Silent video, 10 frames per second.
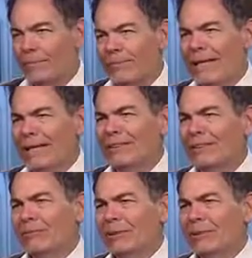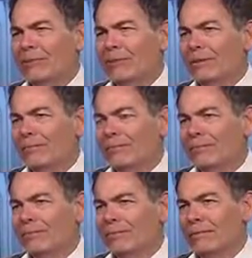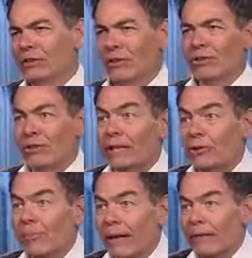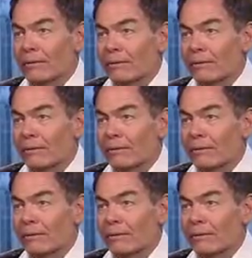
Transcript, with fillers: about the banking system in Cuba? Is there a central bank?